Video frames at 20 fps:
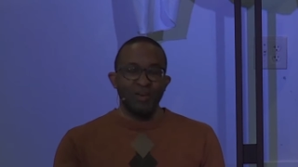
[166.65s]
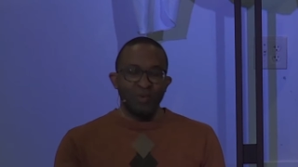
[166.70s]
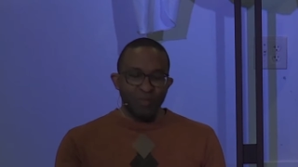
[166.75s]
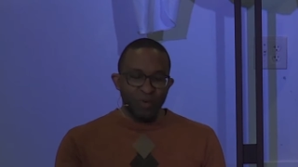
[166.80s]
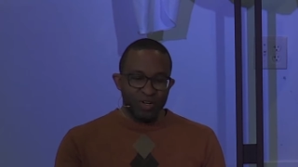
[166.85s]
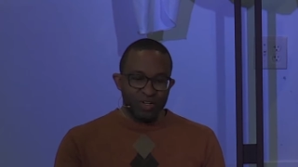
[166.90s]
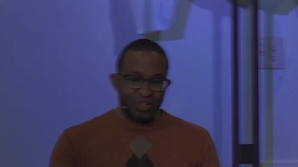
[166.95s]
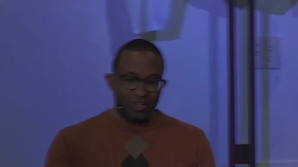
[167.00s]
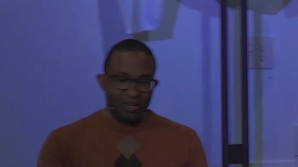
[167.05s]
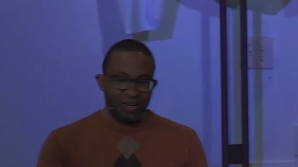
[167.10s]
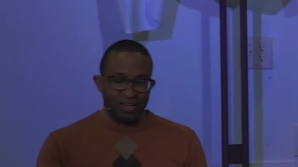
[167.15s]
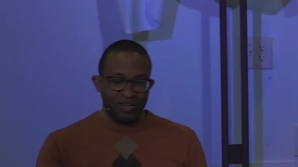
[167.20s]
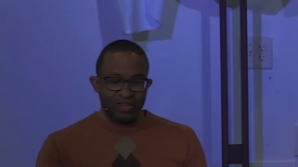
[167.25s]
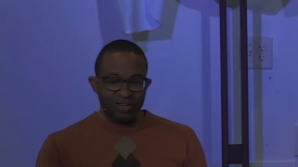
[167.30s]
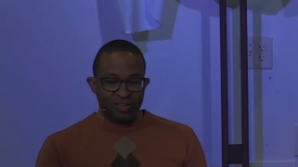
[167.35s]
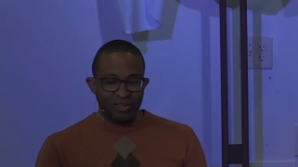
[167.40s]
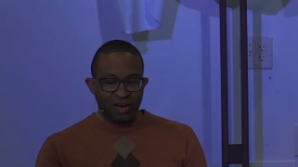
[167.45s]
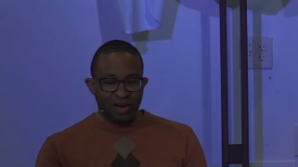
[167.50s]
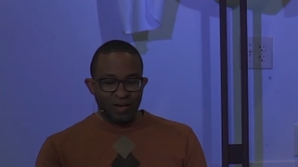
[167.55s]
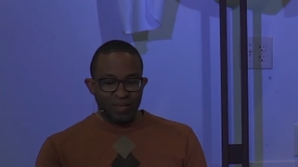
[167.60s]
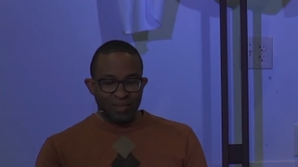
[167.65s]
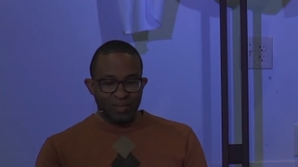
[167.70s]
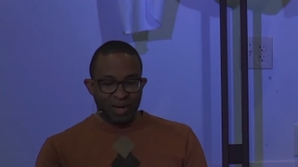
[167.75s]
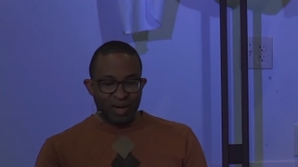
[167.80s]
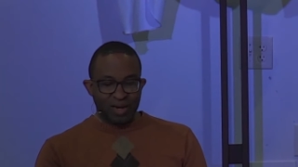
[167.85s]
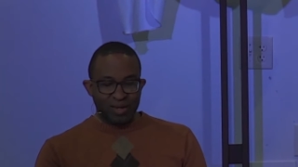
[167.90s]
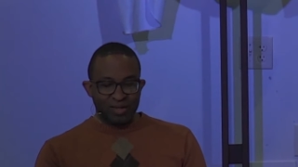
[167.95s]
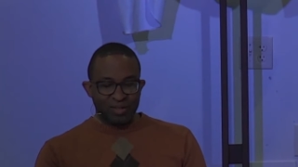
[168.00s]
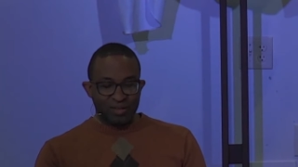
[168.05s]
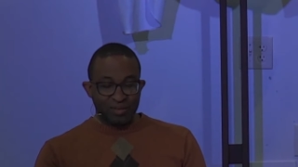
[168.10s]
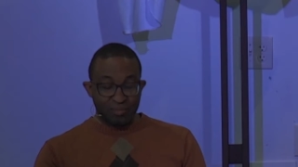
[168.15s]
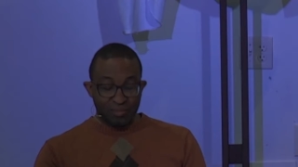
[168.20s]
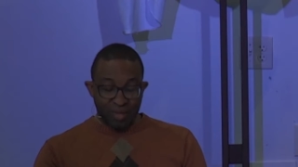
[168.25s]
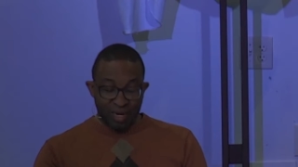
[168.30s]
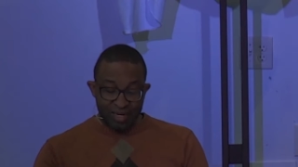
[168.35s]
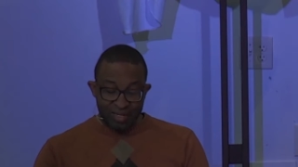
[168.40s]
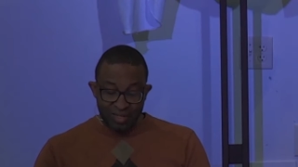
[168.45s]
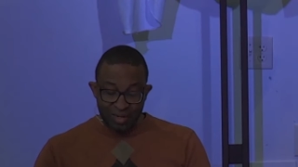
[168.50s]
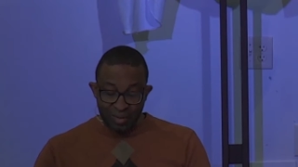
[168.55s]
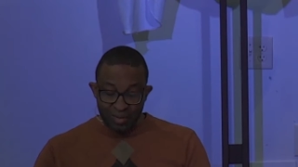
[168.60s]
which is thought by
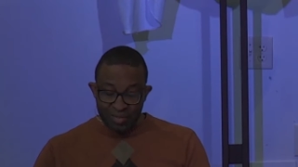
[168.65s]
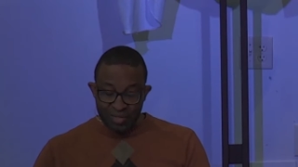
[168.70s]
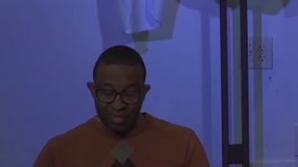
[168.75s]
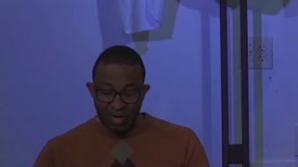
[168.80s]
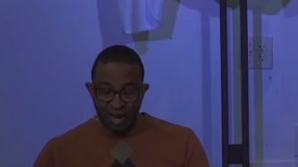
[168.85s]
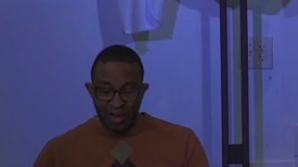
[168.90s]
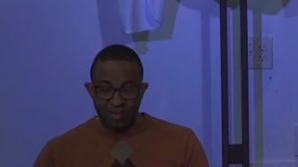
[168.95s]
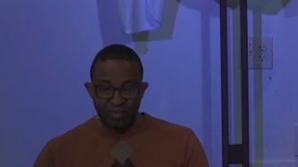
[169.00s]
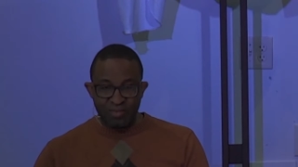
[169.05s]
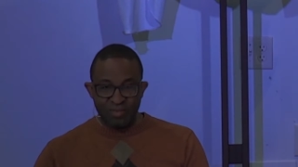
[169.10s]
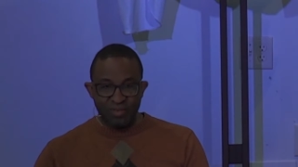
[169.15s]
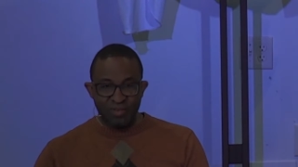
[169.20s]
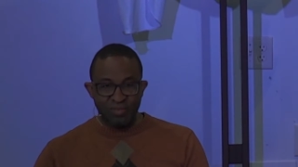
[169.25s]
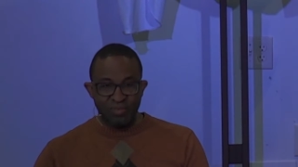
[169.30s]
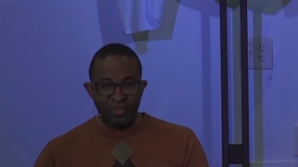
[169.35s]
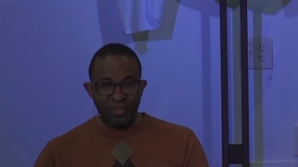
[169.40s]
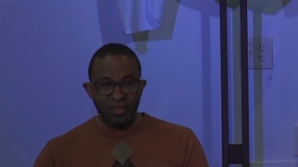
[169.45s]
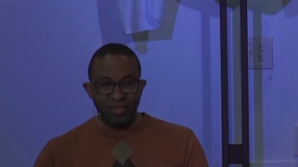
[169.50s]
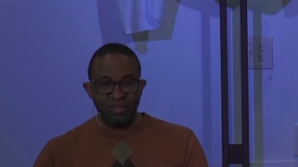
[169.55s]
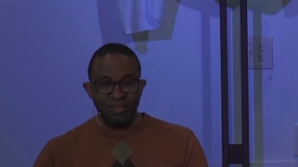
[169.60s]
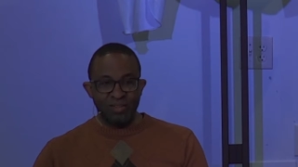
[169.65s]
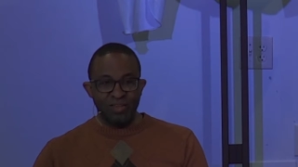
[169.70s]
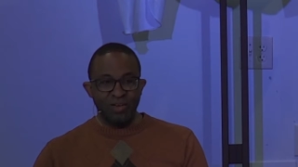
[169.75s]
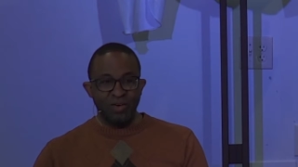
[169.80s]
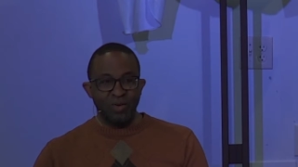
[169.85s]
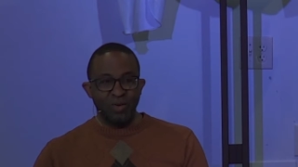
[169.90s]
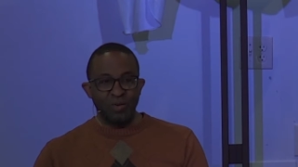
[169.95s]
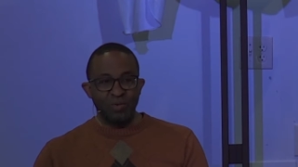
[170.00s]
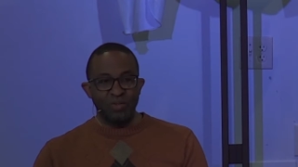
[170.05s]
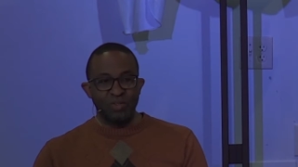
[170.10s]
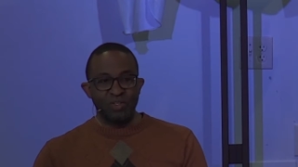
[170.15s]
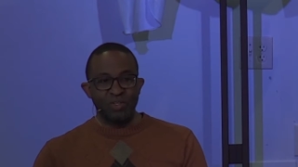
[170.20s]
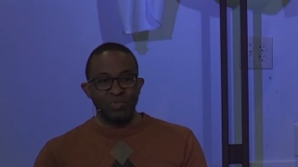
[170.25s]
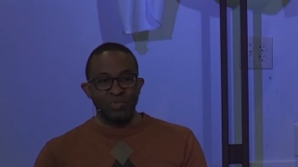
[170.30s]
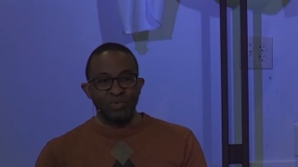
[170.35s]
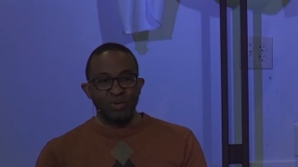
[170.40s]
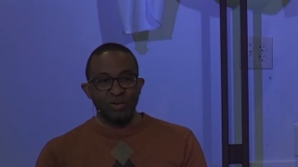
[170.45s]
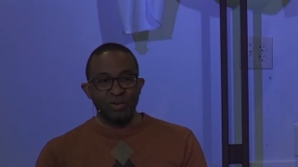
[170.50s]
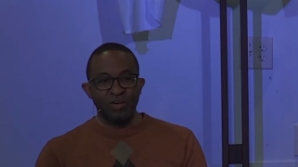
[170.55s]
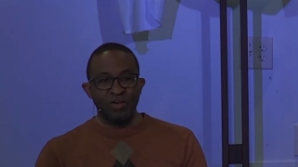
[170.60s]
some scholars to be the
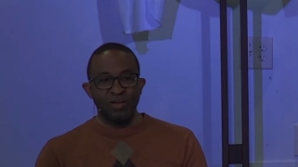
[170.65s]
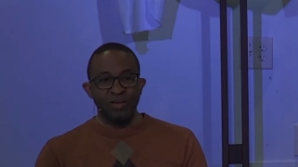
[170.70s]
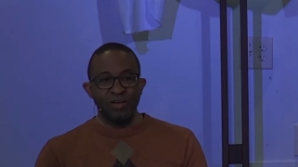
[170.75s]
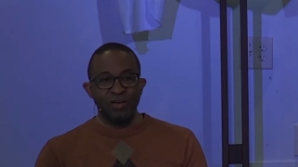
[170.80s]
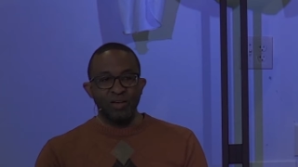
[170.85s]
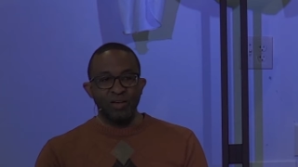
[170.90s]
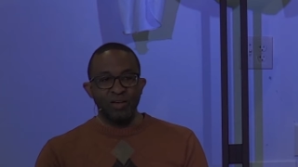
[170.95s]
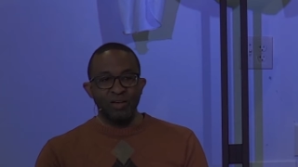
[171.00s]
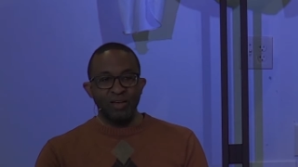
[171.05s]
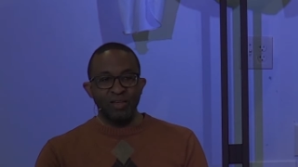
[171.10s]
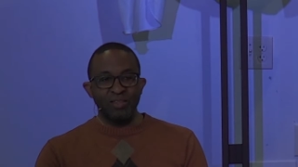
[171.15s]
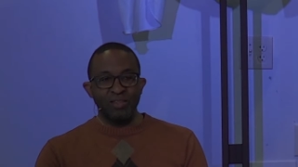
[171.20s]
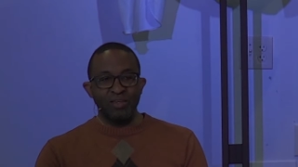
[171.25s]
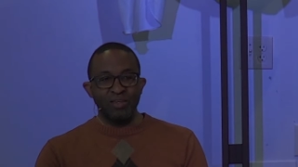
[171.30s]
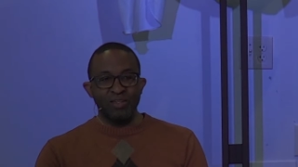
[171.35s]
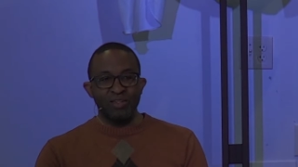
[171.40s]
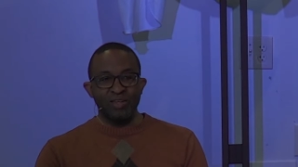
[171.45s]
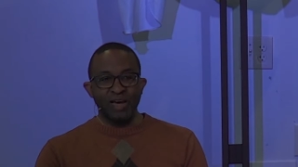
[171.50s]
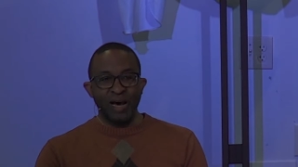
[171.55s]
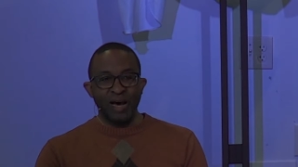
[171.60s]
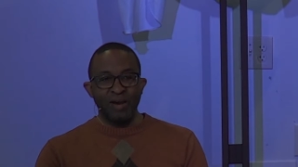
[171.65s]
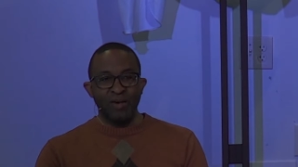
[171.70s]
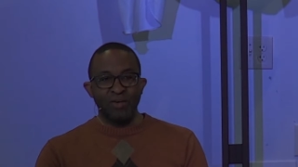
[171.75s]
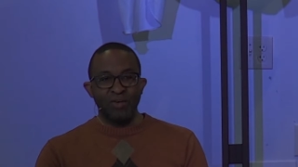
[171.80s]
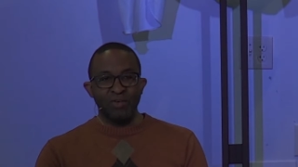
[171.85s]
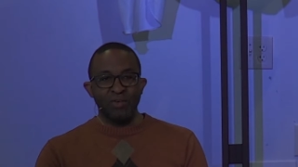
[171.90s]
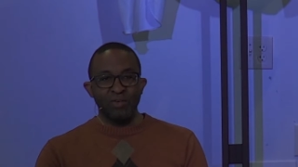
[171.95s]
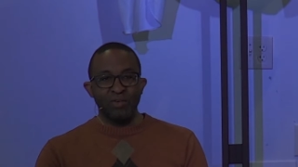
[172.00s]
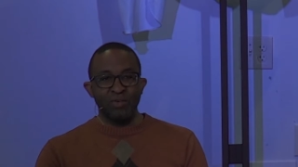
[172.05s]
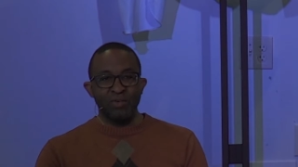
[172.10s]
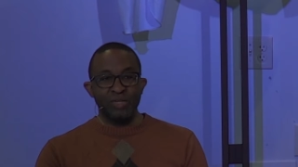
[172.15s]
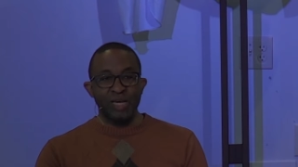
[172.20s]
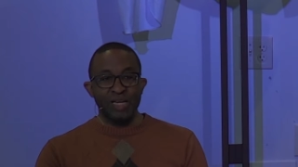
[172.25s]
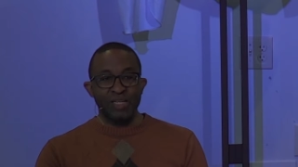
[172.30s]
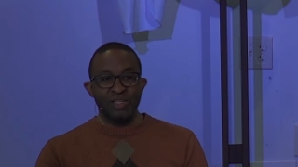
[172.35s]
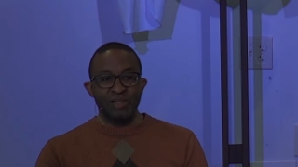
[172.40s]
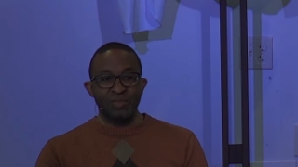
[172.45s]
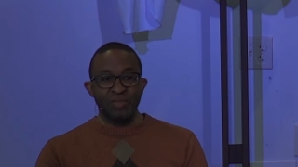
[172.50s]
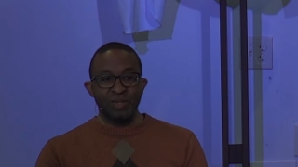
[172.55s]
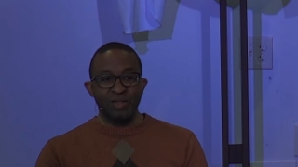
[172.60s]
oldest book in the entire New
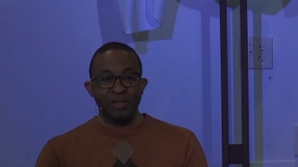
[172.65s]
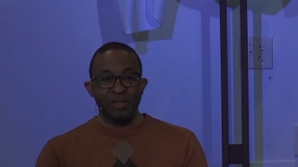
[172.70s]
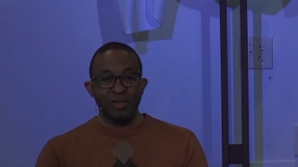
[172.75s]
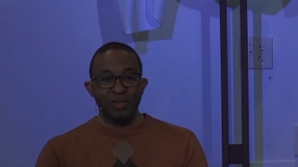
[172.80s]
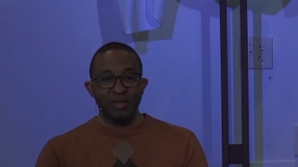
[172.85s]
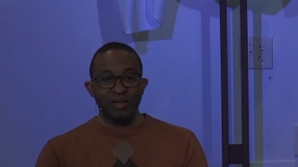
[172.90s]
Testament.